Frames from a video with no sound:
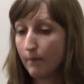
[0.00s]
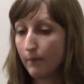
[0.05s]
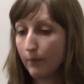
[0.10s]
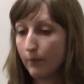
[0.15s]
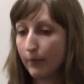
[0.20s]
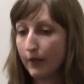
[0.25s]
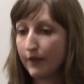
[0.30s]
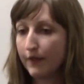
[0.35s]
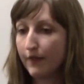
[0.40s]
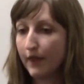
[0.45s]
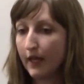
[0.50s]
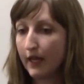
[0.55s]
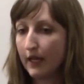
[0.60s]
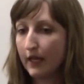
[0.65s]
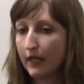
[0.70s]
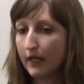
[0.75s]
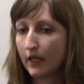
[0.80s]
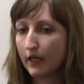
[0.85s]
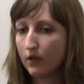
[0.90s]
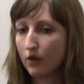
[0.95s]
but they
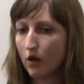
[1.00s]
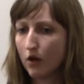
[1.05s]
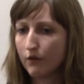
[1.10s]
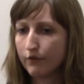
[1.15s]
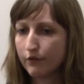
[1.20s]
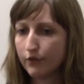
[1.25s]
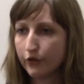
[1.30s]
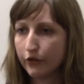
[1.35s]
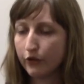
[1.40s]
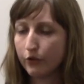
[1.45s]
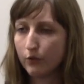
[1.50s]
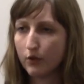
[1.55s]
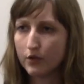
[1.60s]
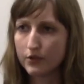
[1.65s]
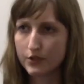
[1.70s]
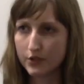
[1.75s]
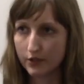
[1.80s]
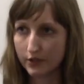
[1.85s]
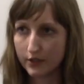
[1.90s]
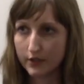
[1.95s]
can offer you
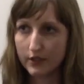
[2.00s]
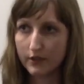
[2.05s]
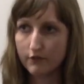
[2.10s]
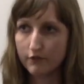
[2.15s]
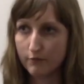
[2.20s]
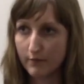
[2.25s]
alternative